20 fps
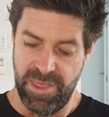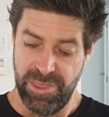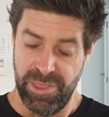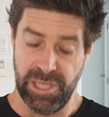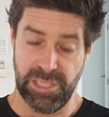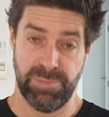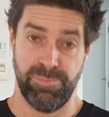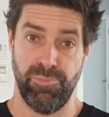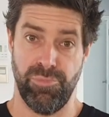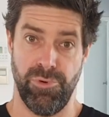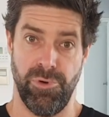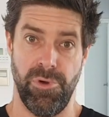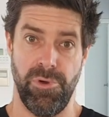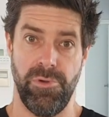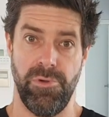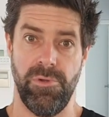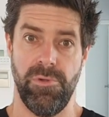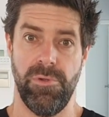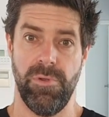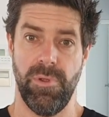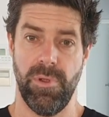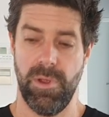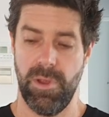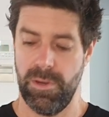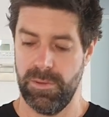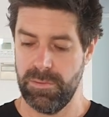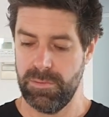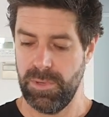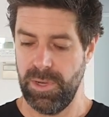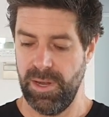this brew,
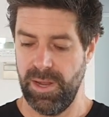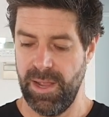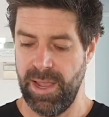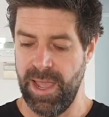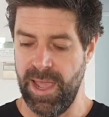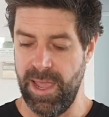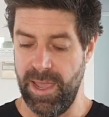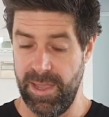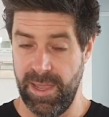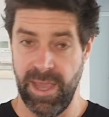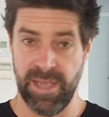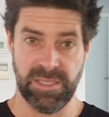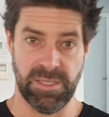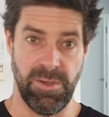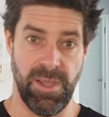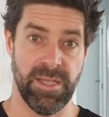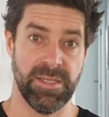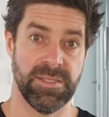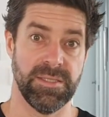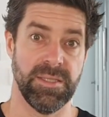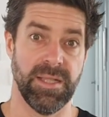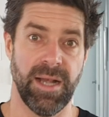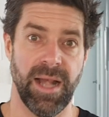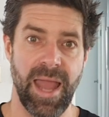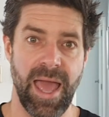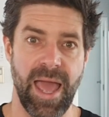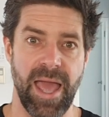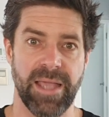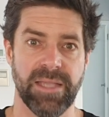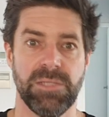as it is in the
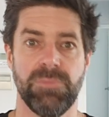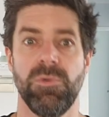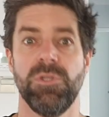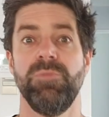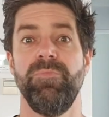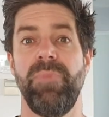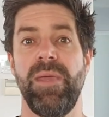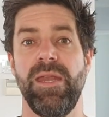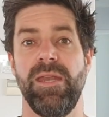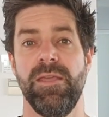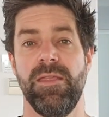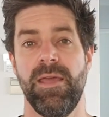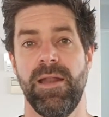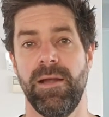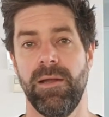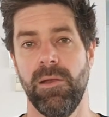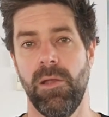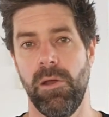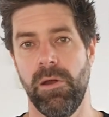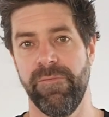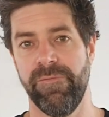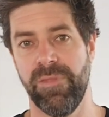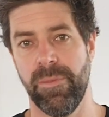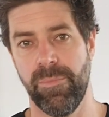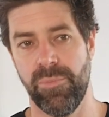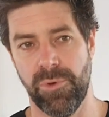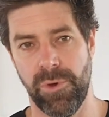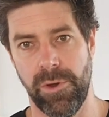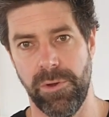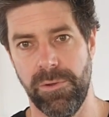glass, was better than a lot of the
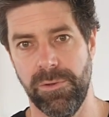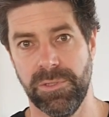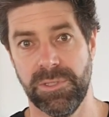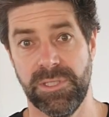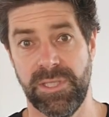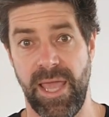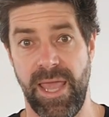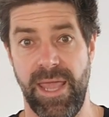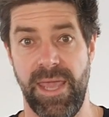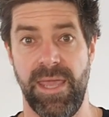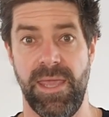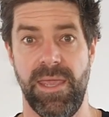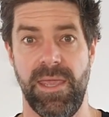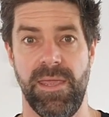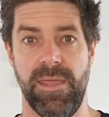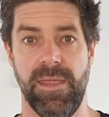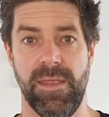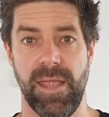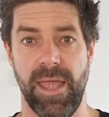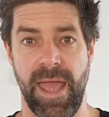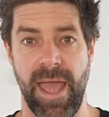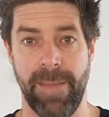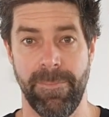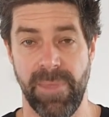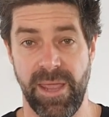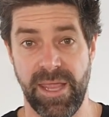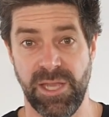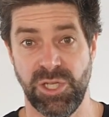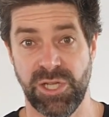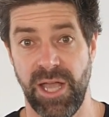brews that he
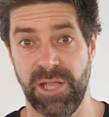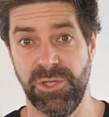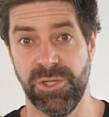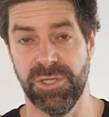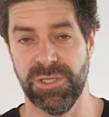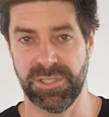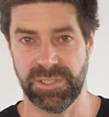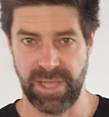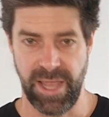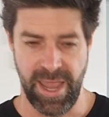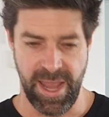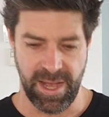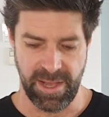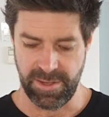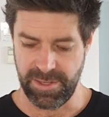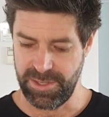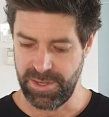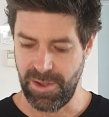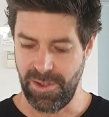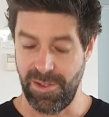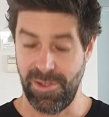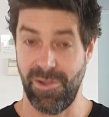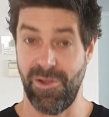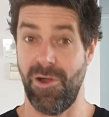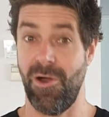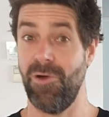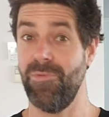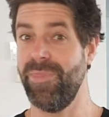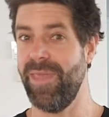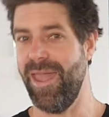judges. And
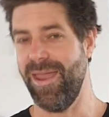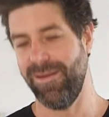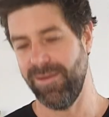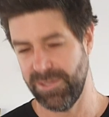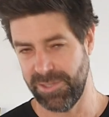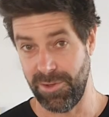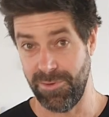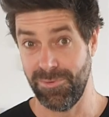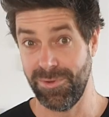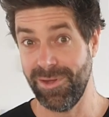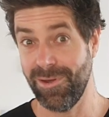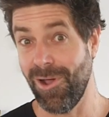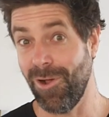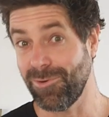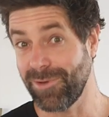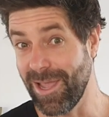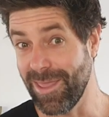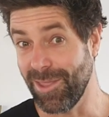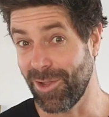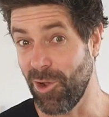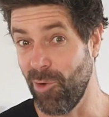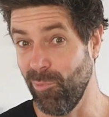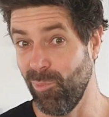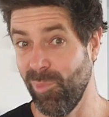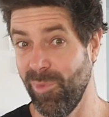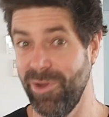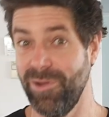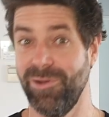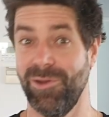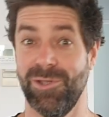on that, so I'll take the
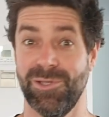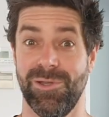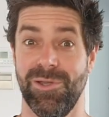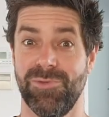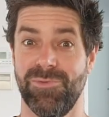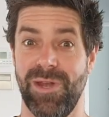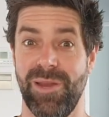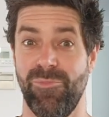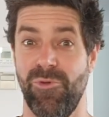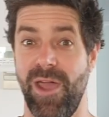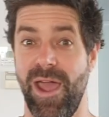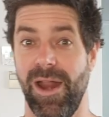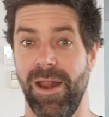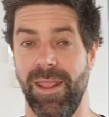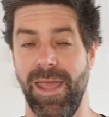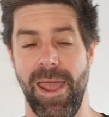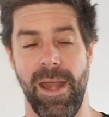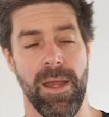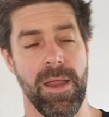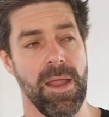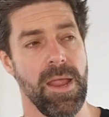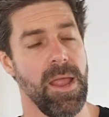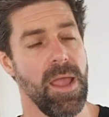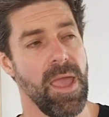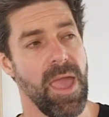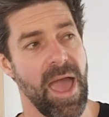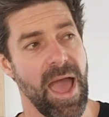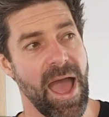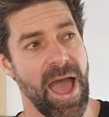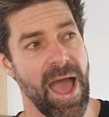compliment because I was really proud of that.
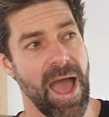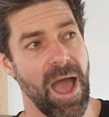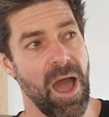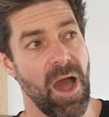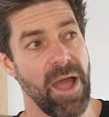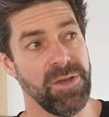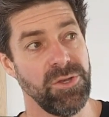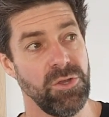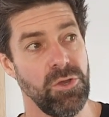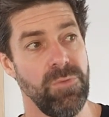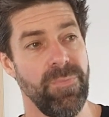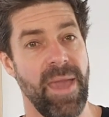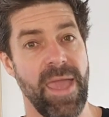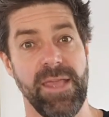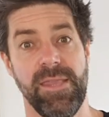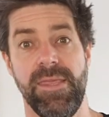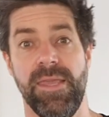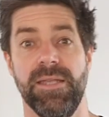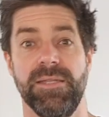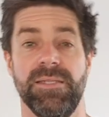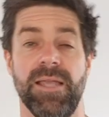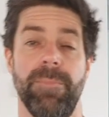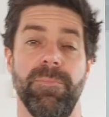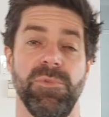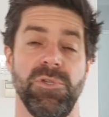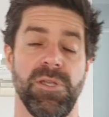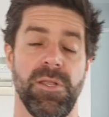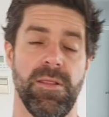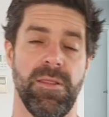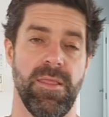I do make the
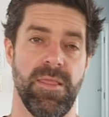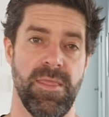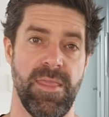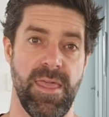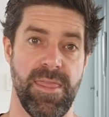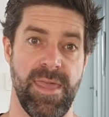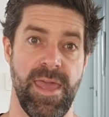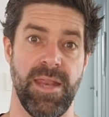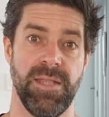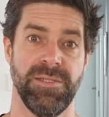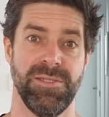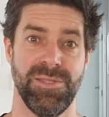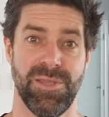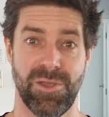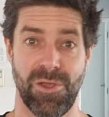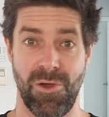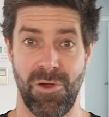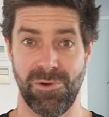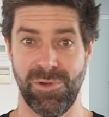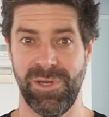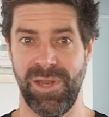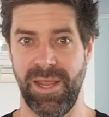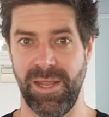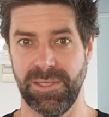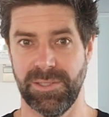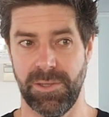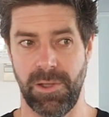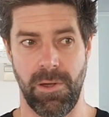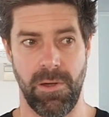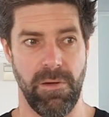assumption that that is in the
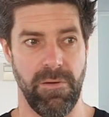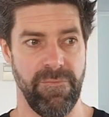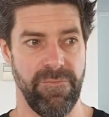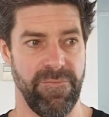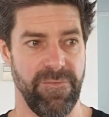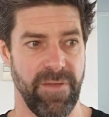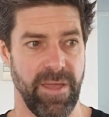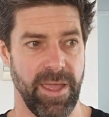context of